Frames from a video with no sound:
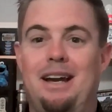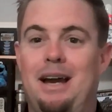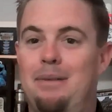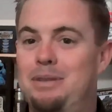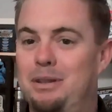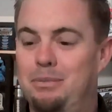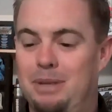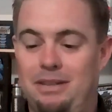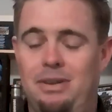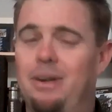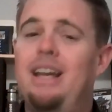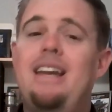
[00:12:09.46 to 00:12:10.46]
Absolute best
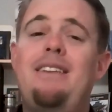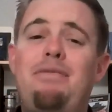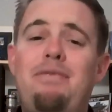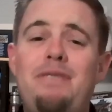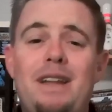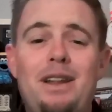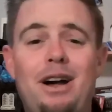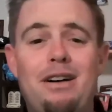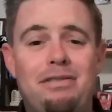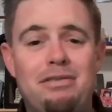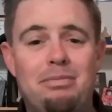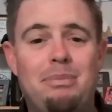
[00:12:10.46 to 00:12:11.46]
fun. It fell off
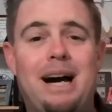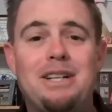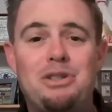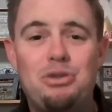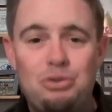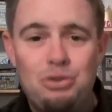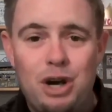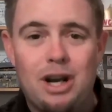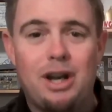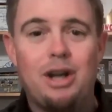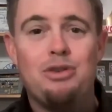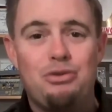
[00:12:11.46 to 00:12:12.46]
of my
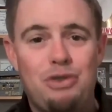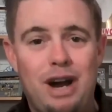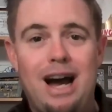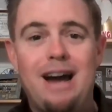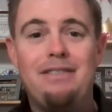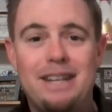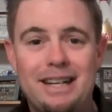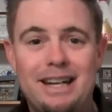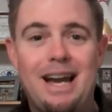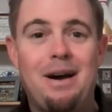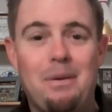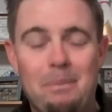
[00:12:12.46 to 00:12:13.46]
truck driving
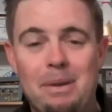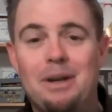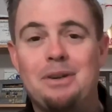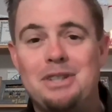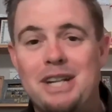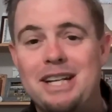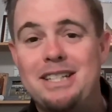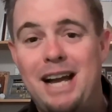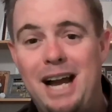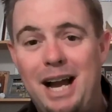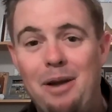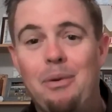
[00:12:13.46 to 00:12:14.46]
down Belle Chase
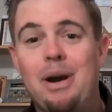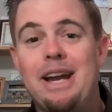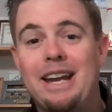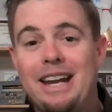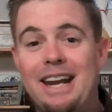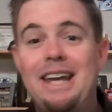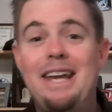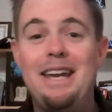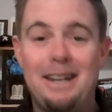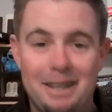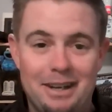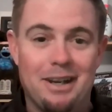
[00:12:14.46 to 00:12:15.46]
Highway and hit
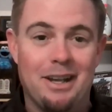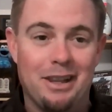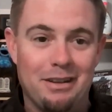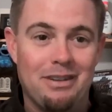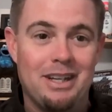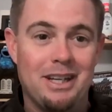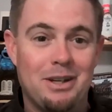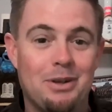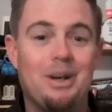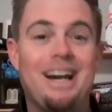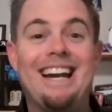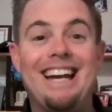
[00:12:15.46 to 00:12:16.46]
another
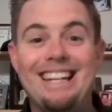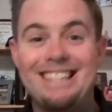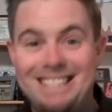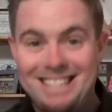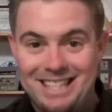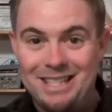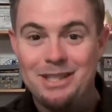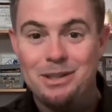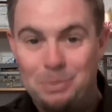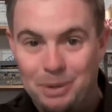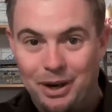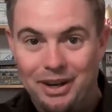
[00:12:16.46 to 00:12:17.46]
vehicle and still
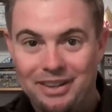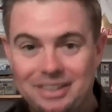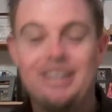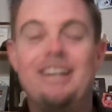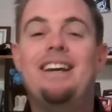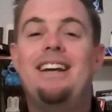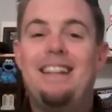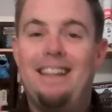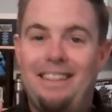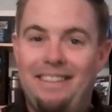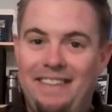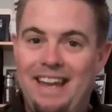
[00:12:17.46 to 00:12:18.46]
worked.
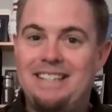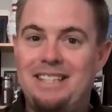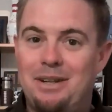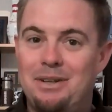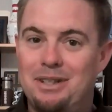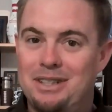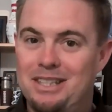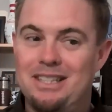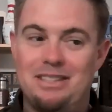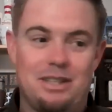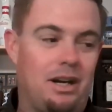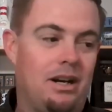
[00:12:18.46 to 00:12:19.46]
That's how good
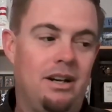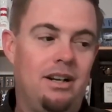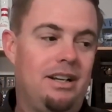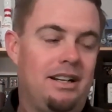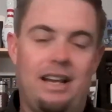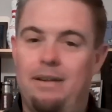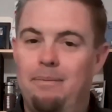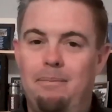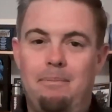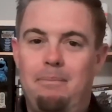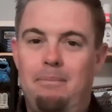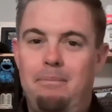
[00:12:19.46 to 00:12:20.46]
these are.
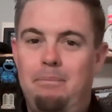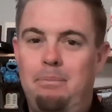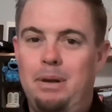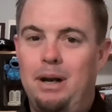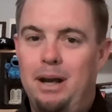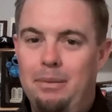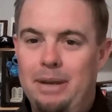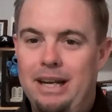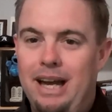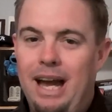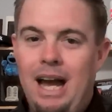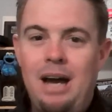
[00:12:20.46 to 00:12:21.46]
But
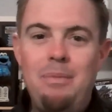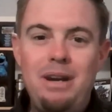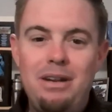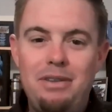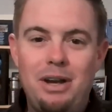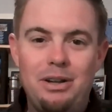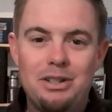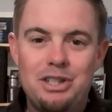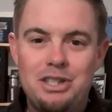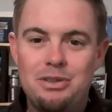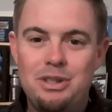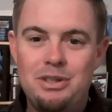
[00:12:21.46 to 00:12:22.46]
how many of y'all are
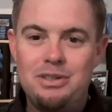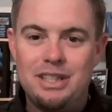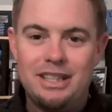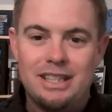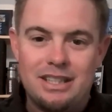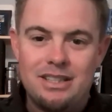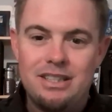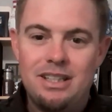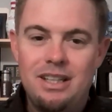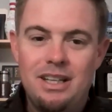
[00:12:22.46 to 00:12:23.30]
still using this